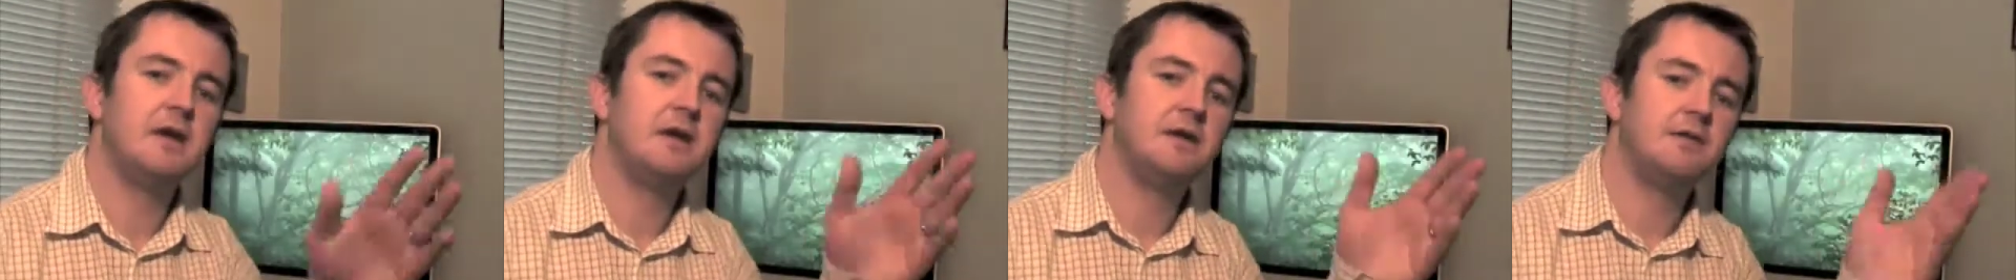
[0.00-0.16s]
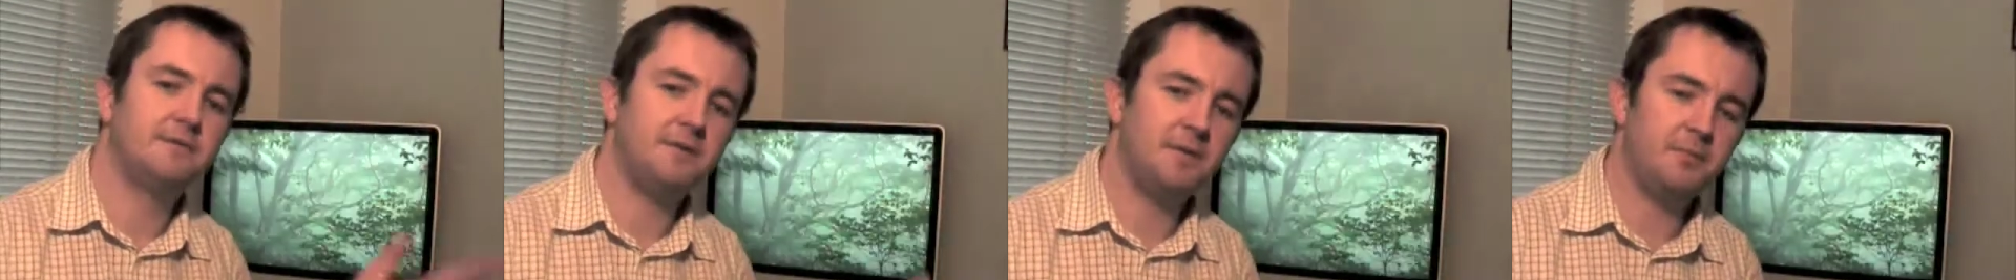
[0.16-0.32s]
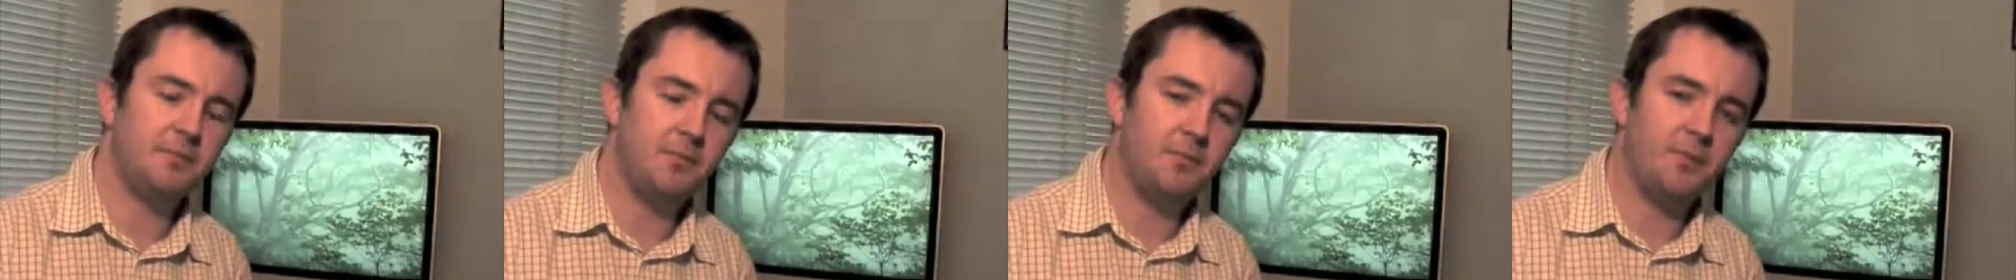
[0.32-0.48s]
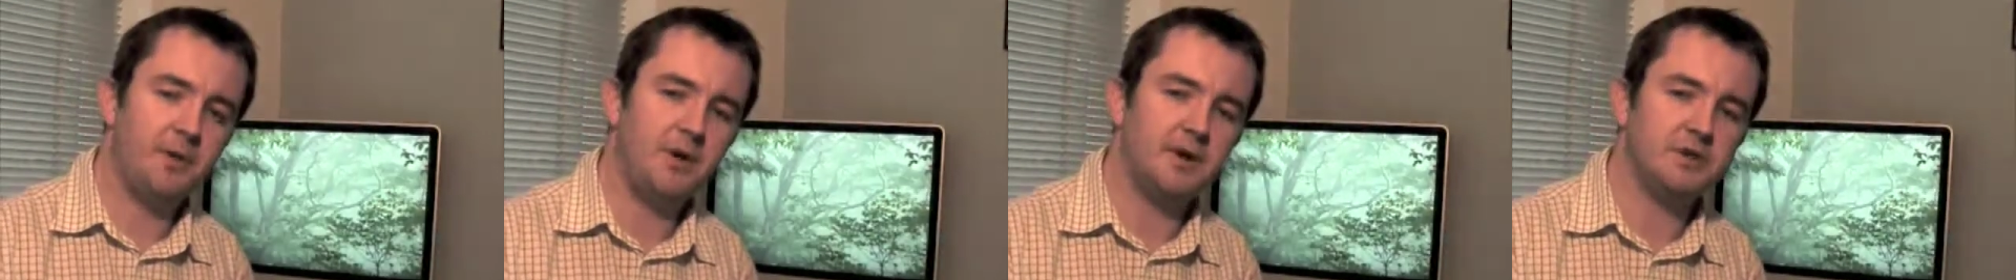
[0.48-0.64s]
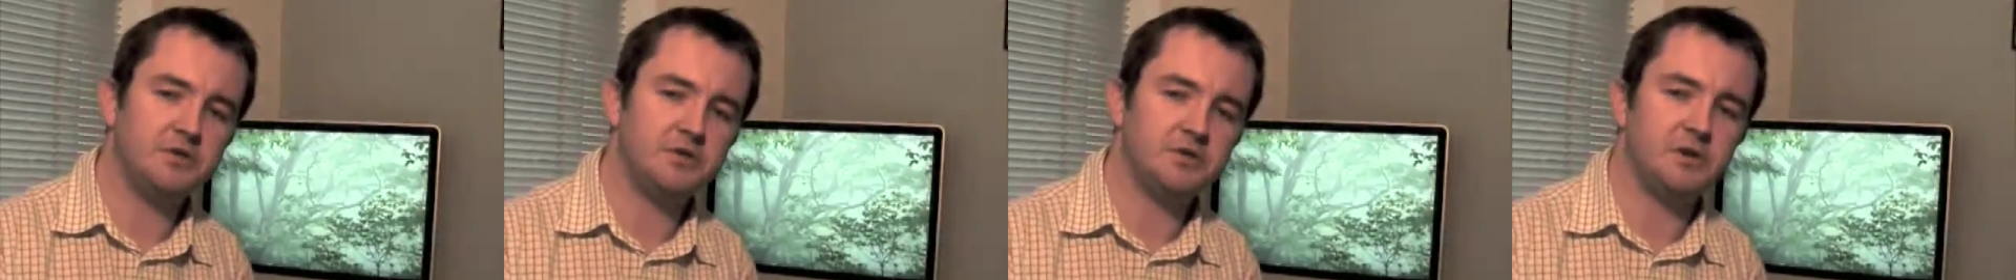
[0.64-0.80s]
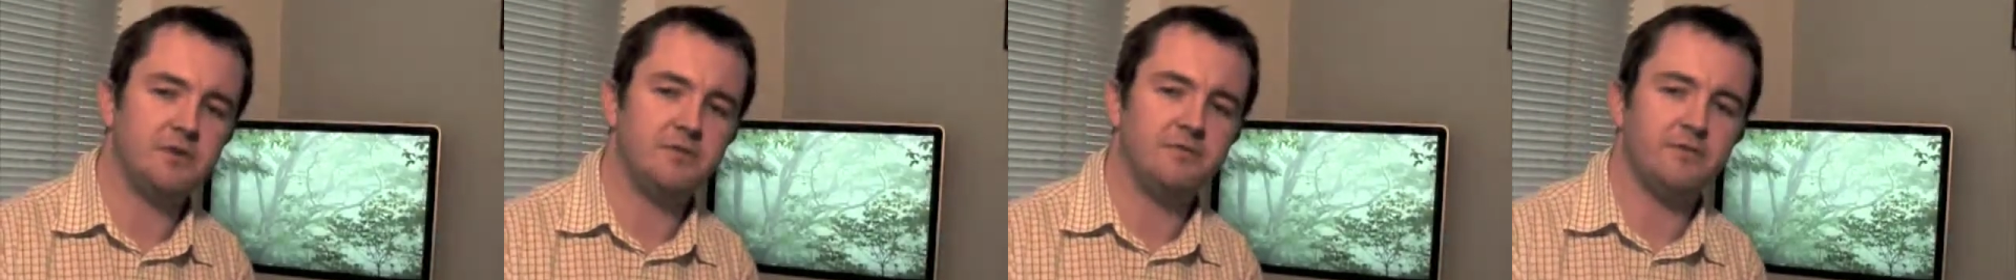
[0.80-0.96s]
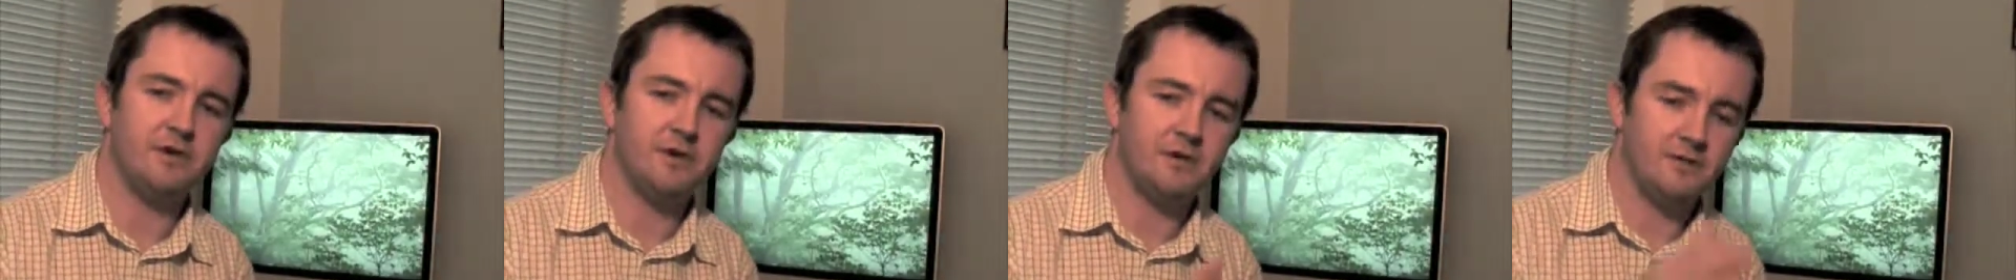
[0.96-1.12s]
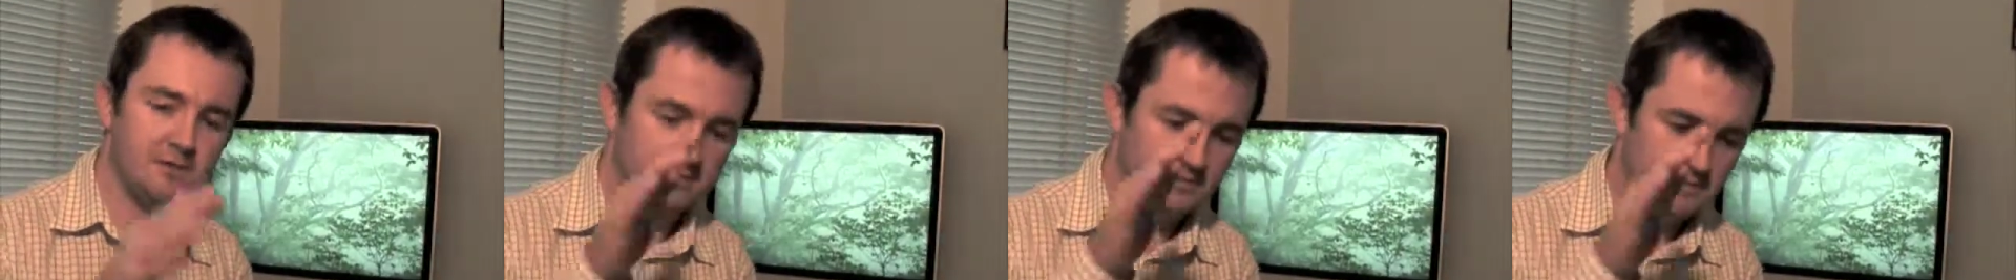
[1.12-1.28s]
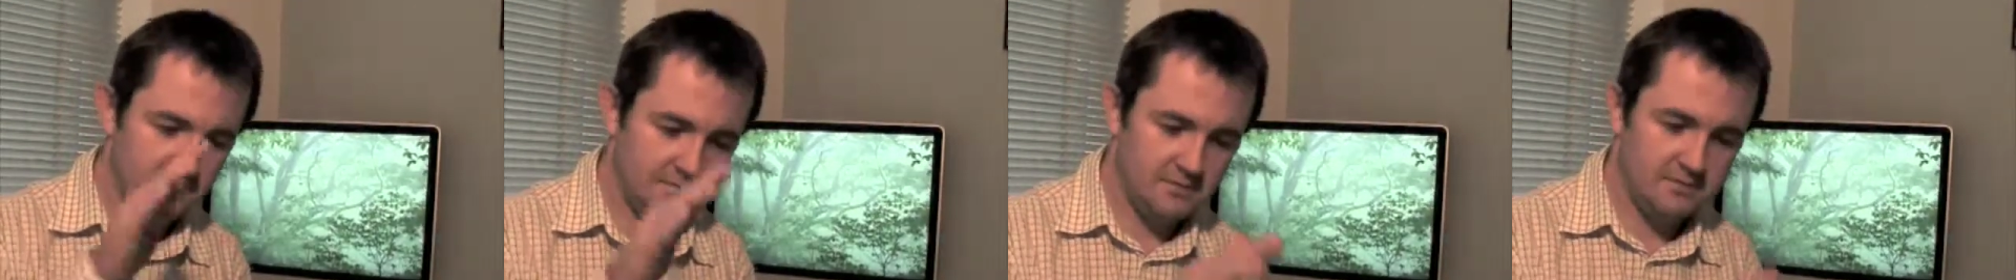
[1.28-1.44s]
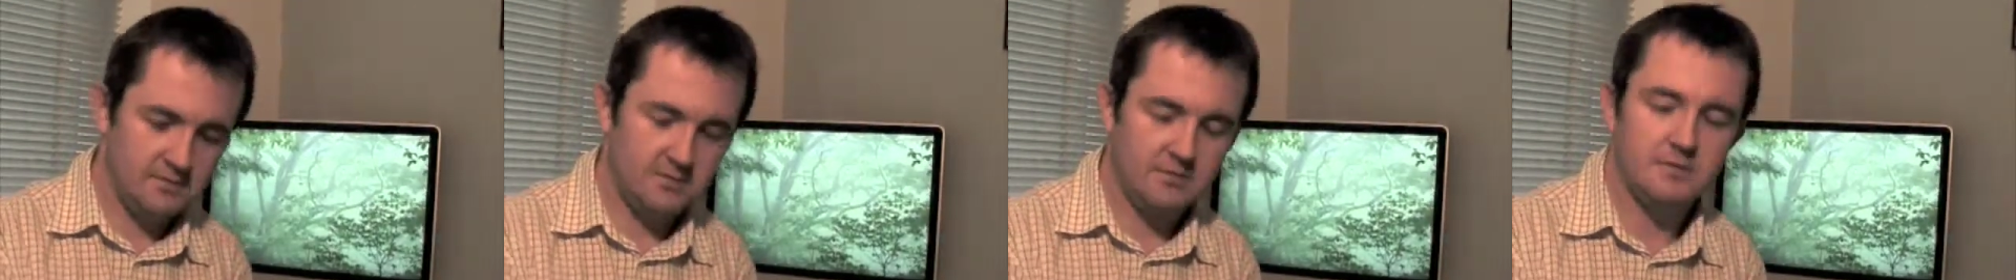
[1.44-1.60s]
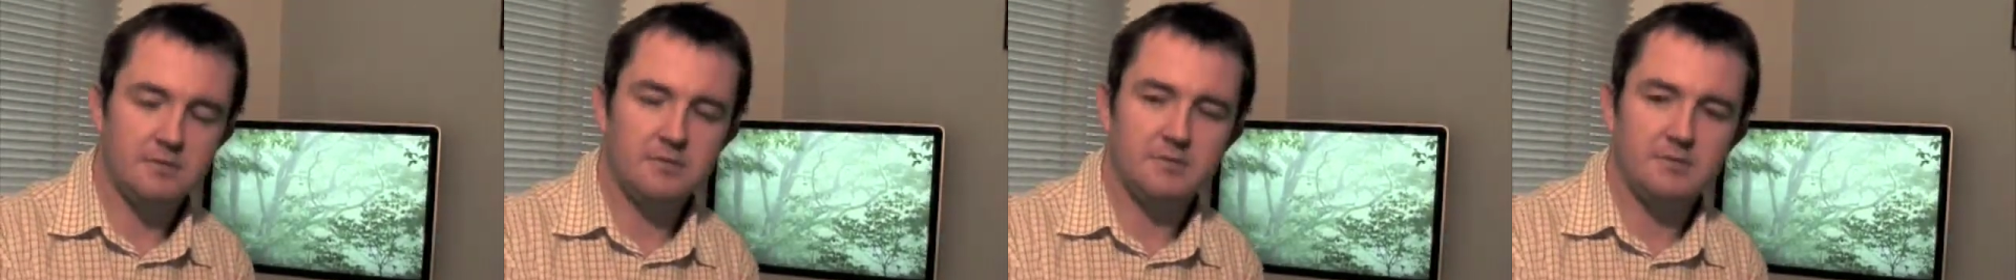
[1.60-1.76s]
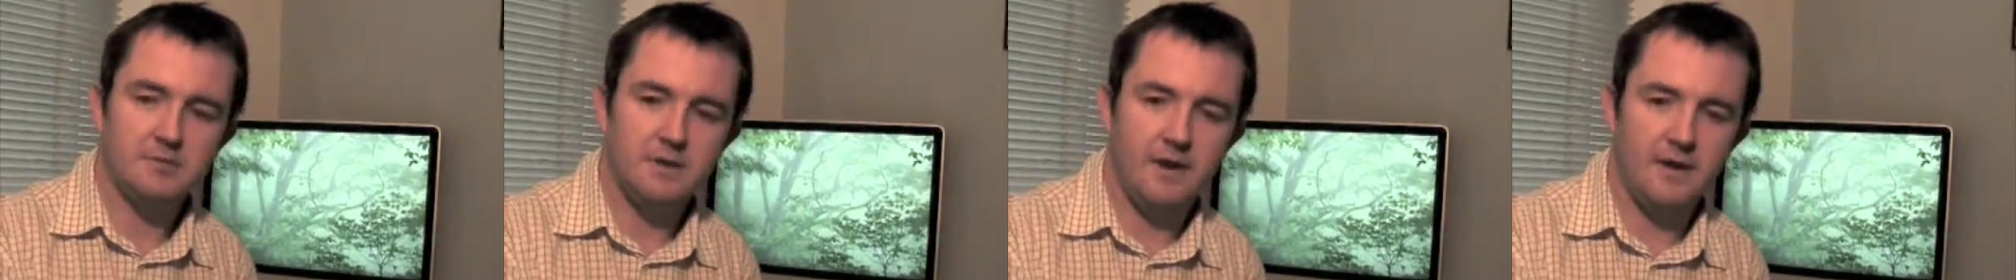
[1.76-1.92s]
flip the page over,
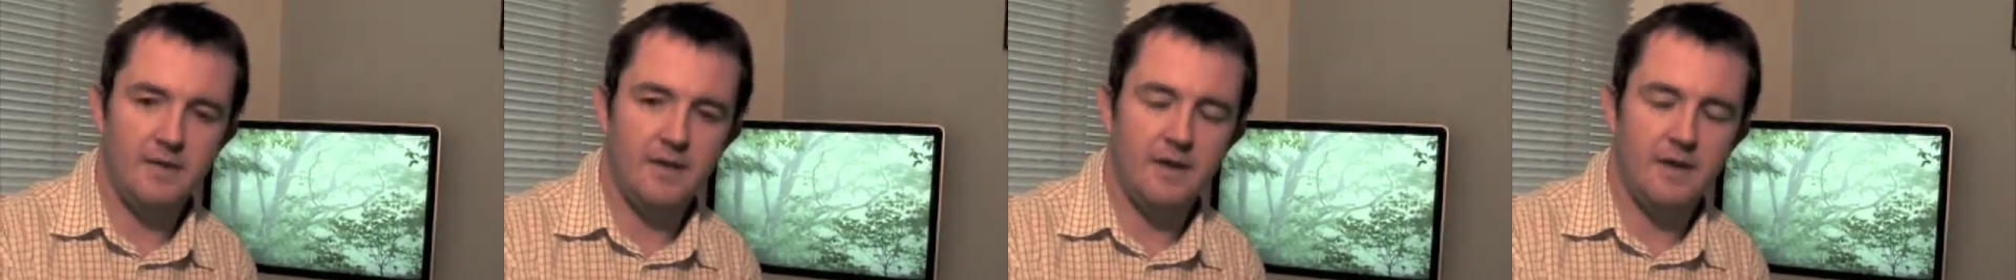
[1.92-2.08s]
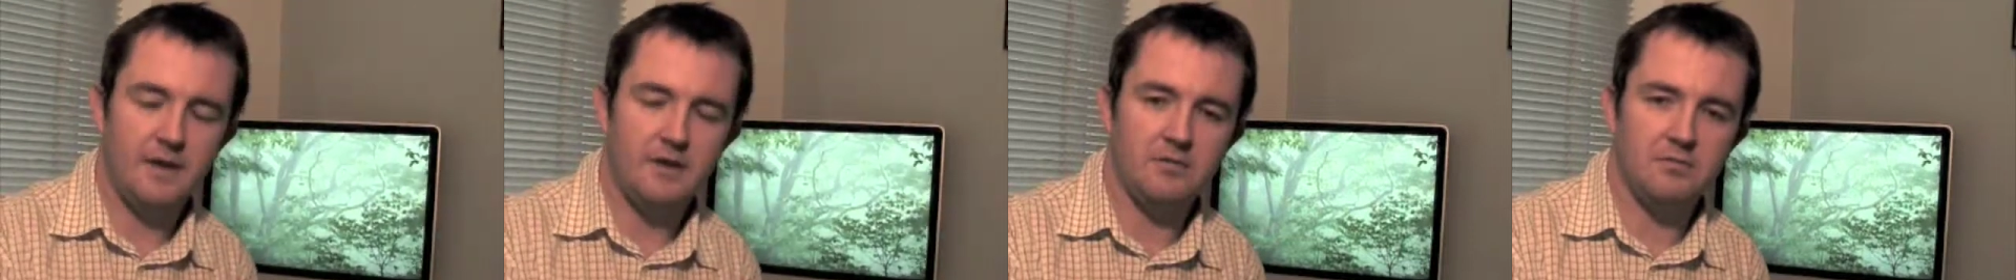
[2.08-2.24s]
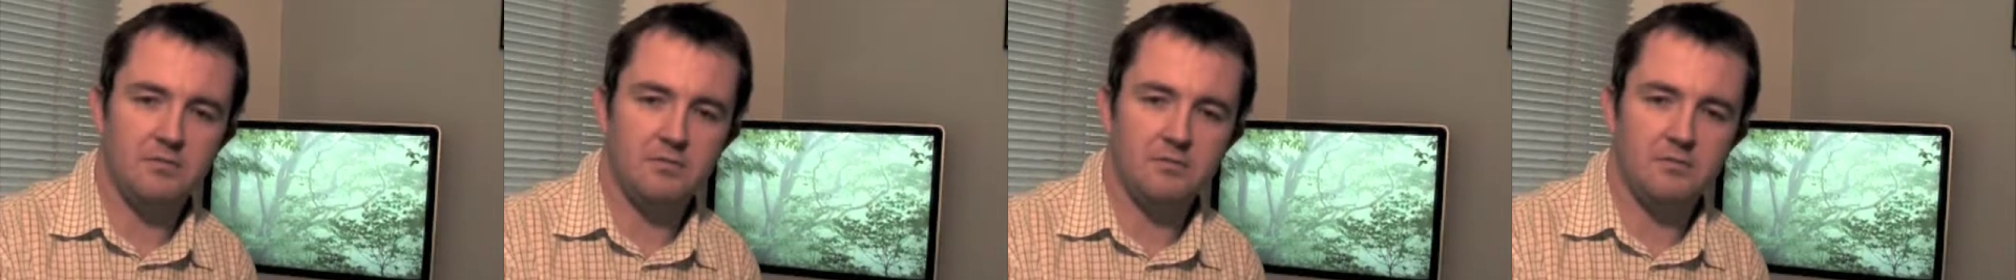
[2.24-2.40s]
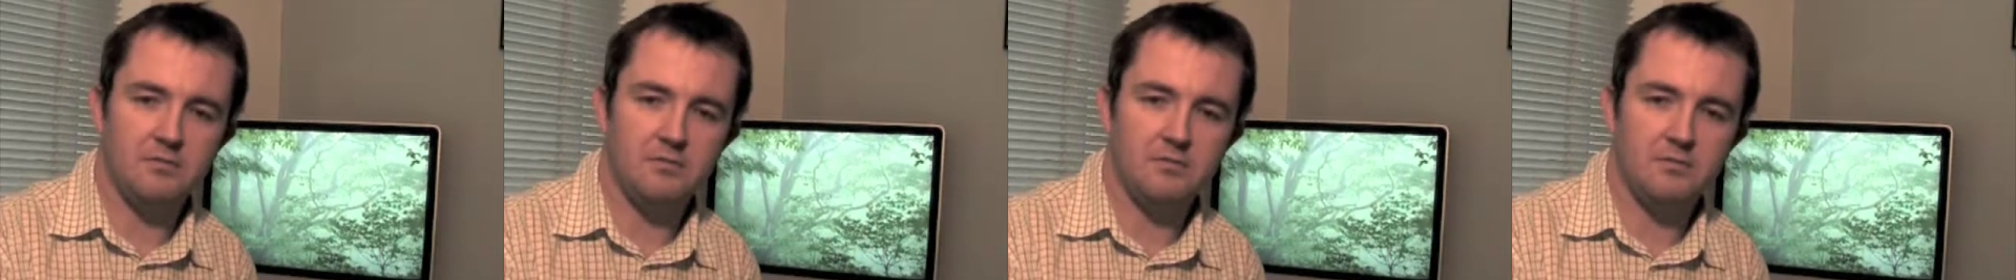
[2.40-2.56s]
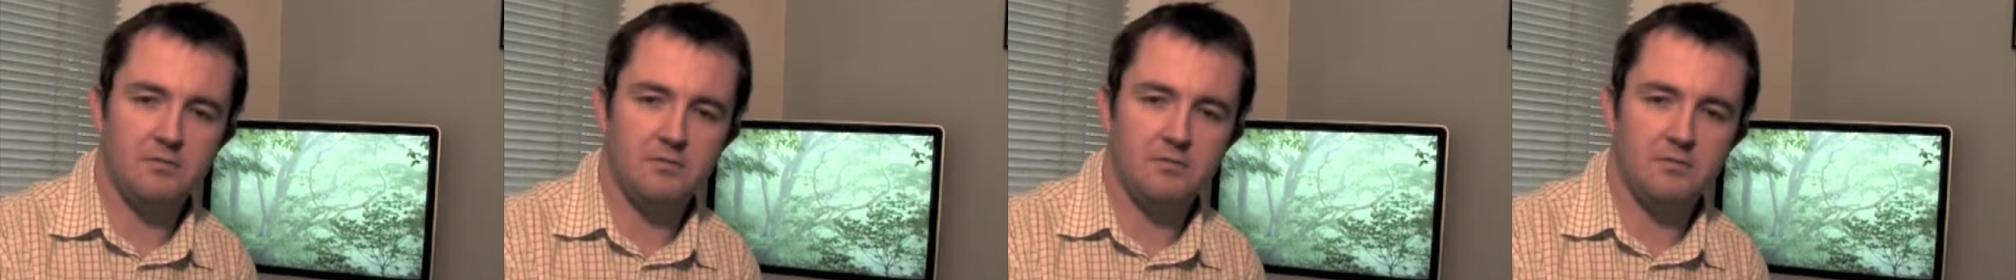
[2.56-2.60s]
and then